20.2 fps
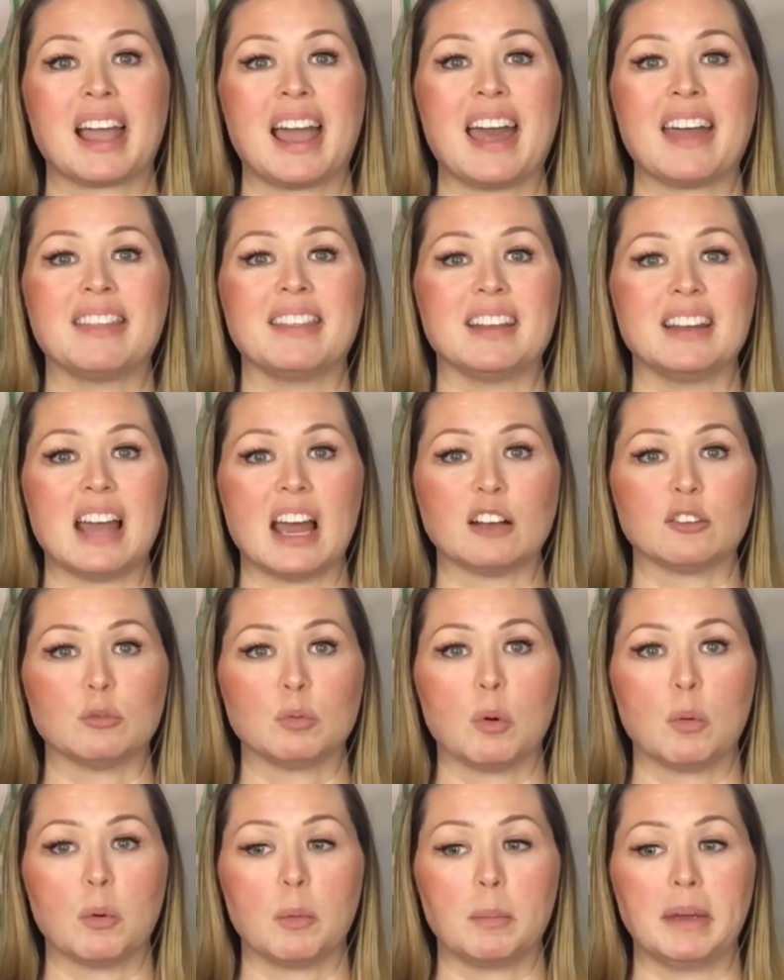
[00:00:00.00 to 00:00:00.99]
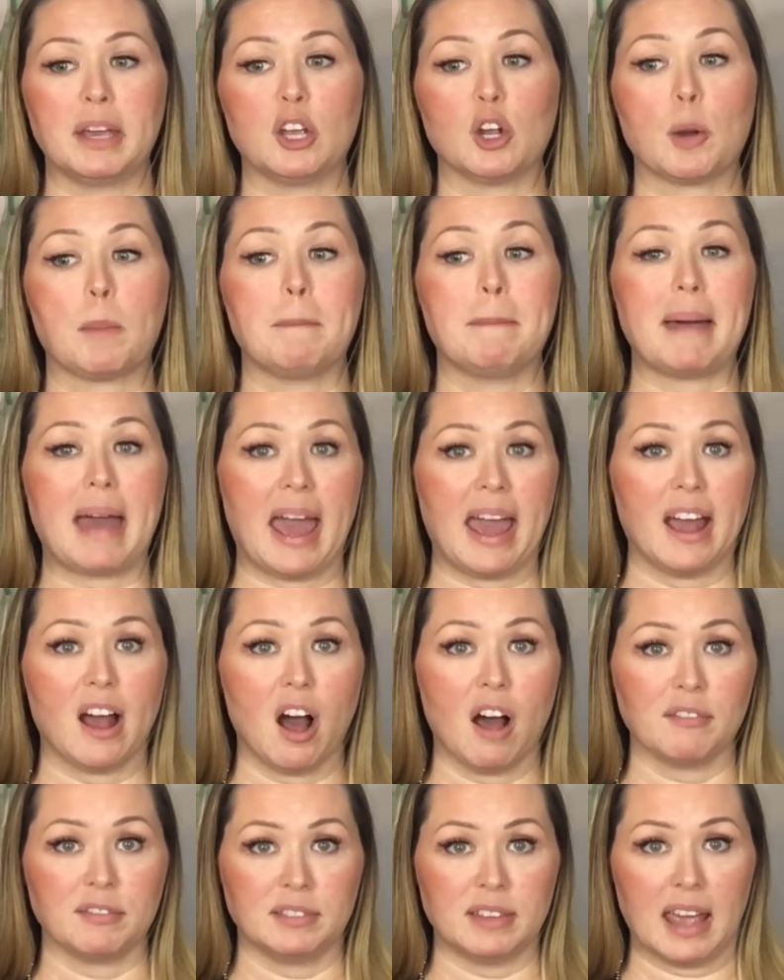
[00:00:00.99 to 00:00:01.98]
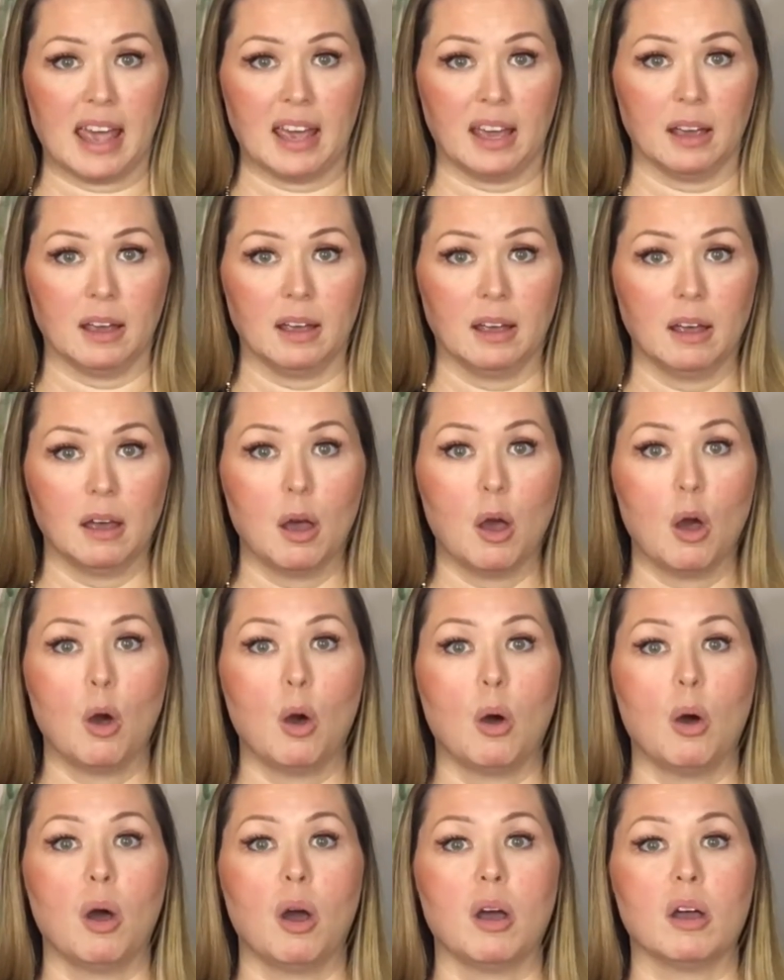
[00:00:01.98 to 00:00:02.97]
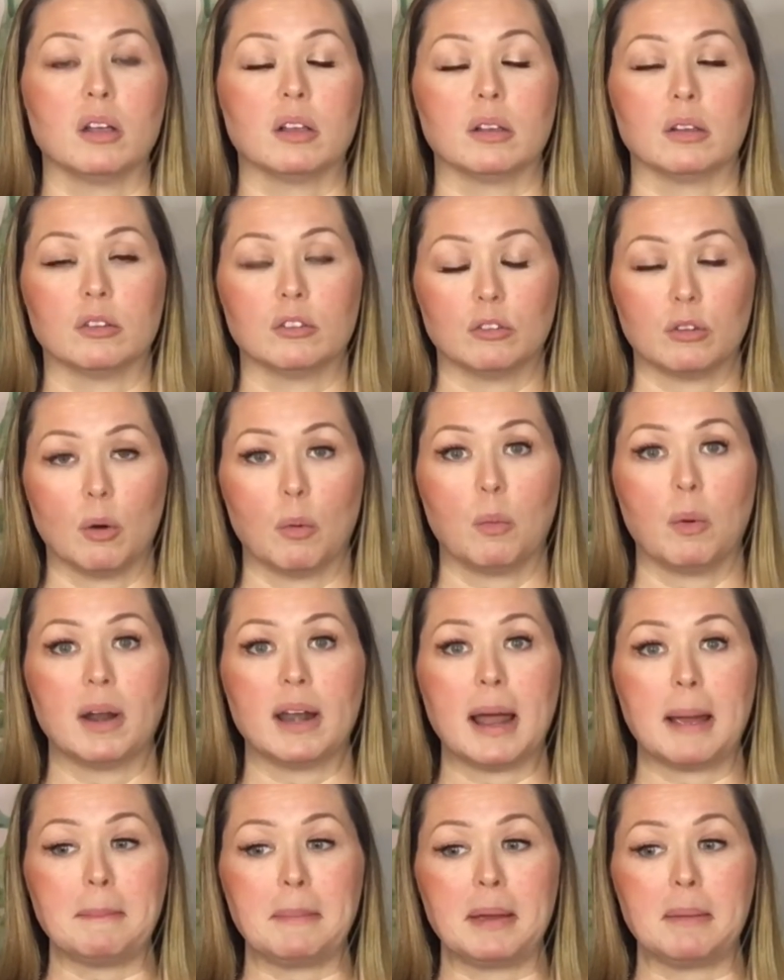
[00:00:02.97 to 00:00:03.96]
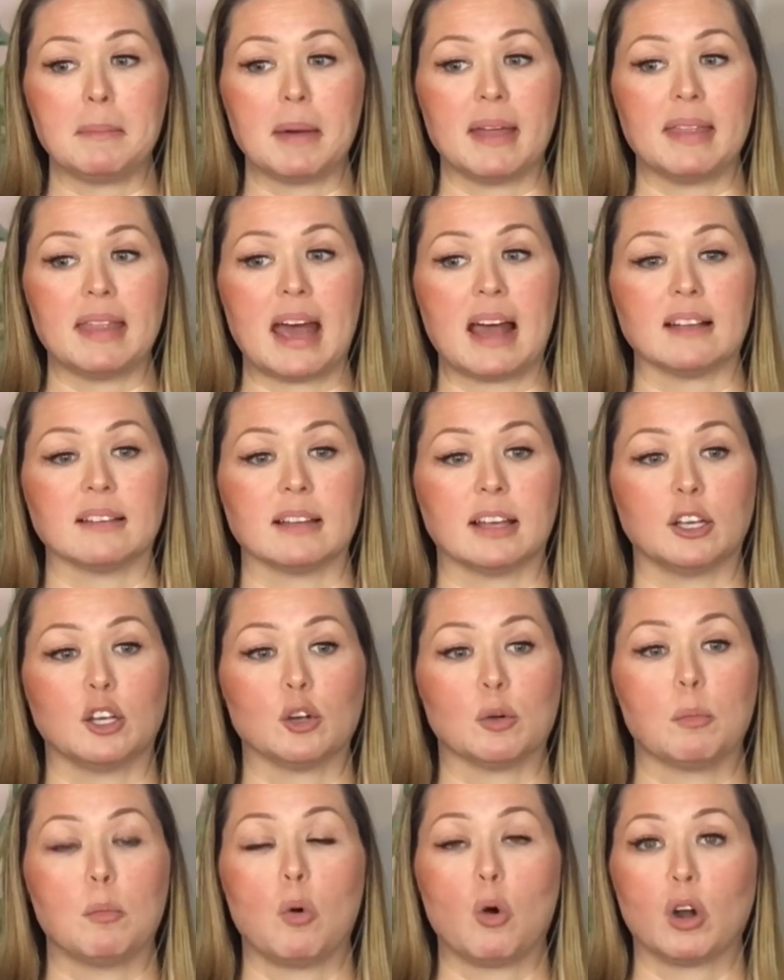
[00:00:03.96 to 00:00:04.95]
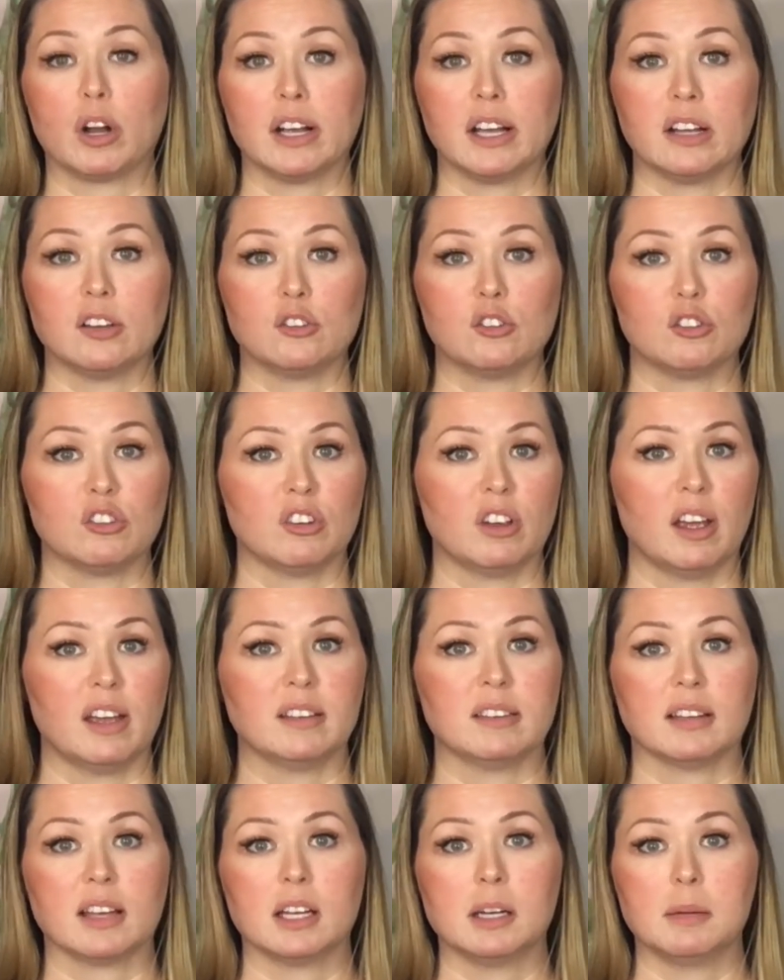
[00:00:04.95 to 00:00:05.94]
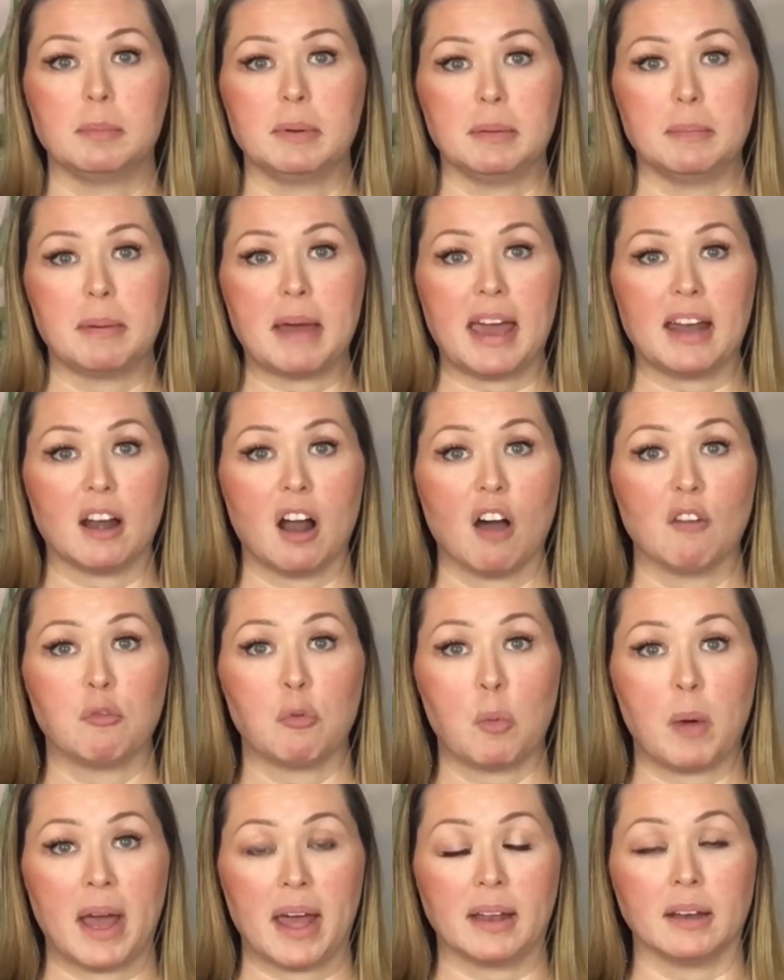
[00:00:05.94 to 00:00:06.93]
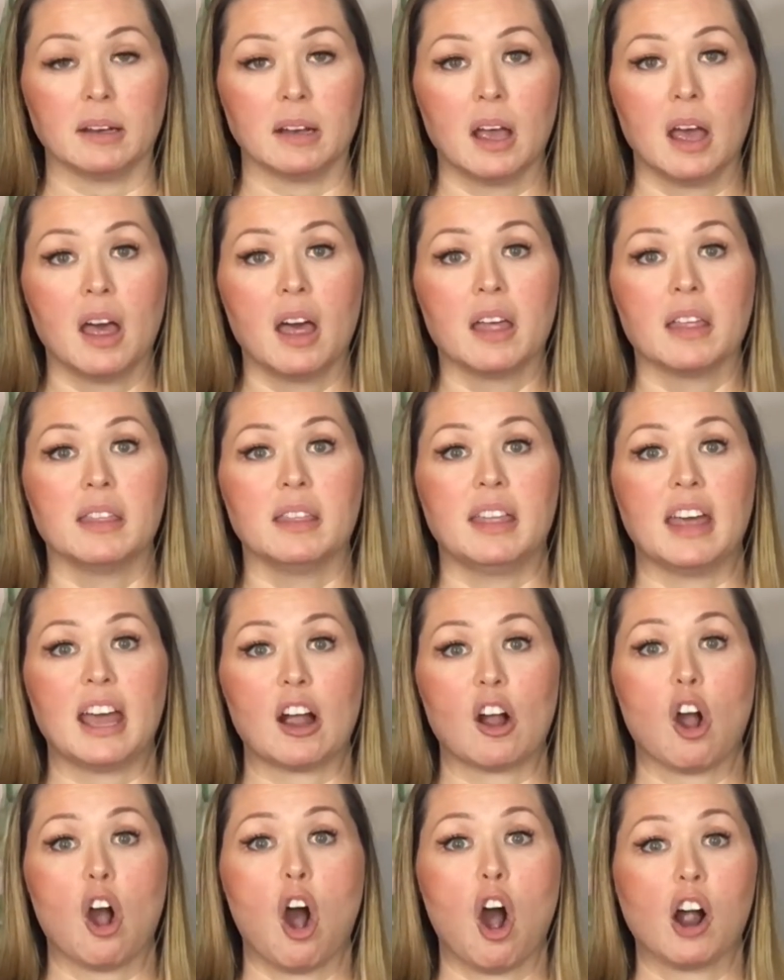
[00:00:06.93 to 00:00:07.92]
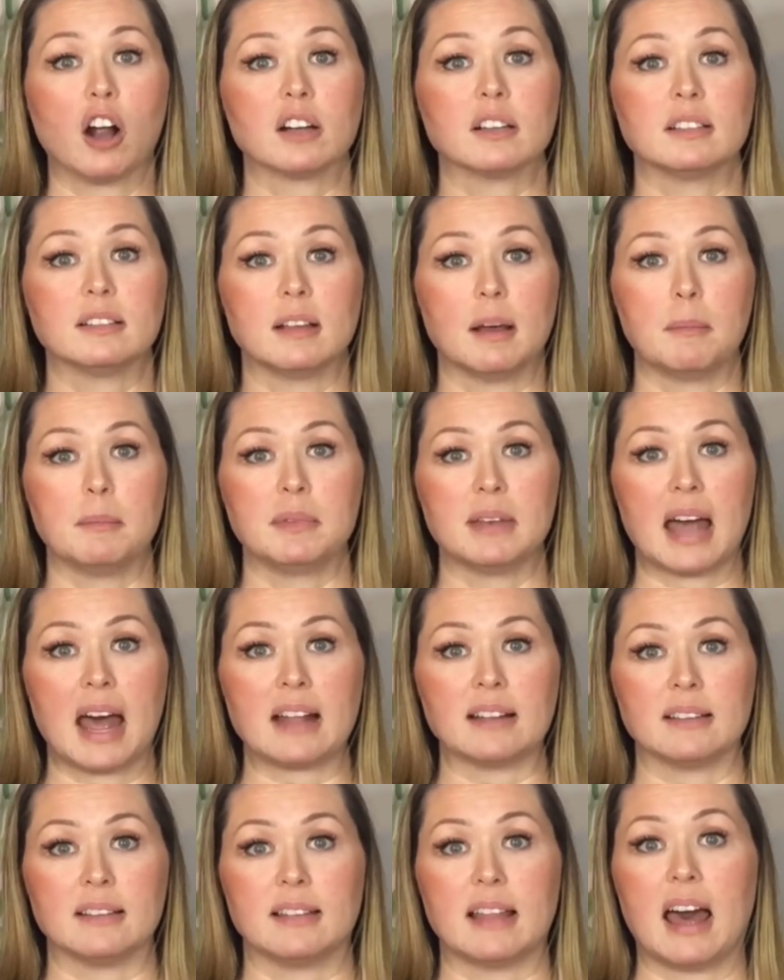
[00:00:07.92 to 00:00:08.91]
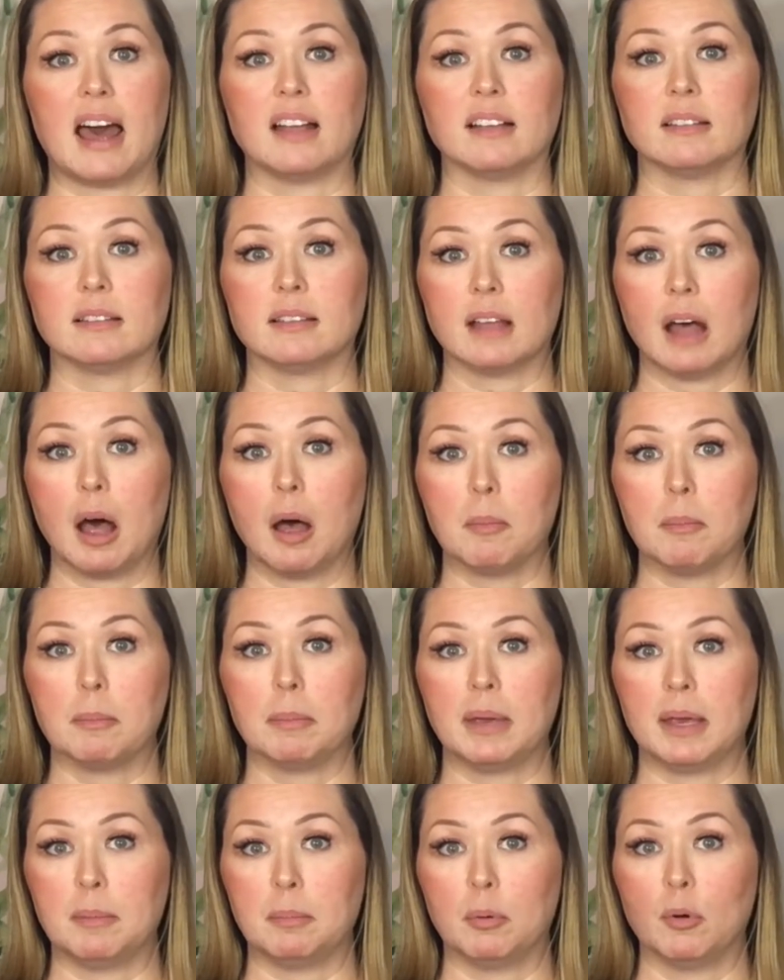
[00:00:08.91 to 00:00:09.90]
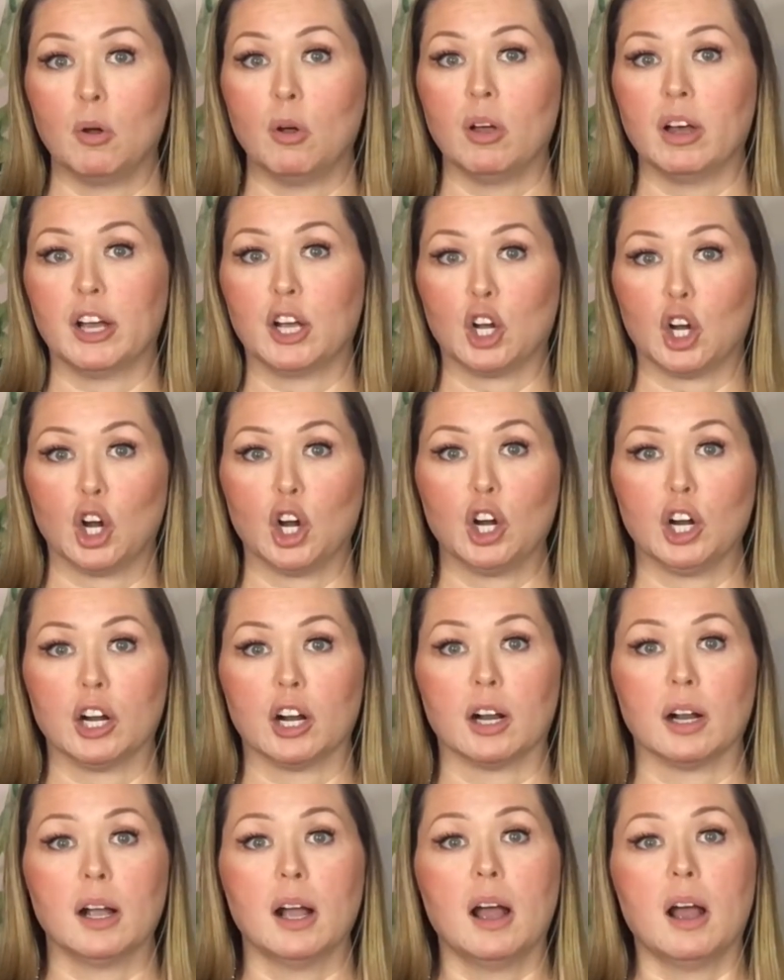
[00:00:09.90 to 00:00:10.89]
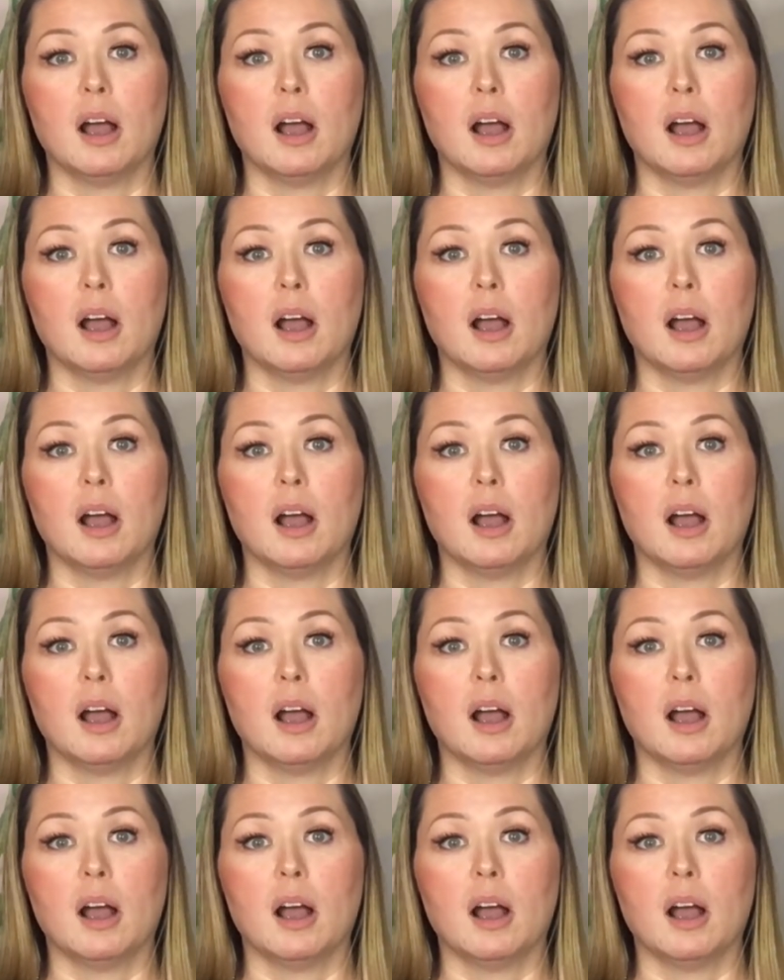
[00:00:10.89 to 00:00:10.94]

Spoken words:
The next one will be your payoff date. So what I mean by that is like your mortgage, it's going to be paid off when? There are some debts that some people incur.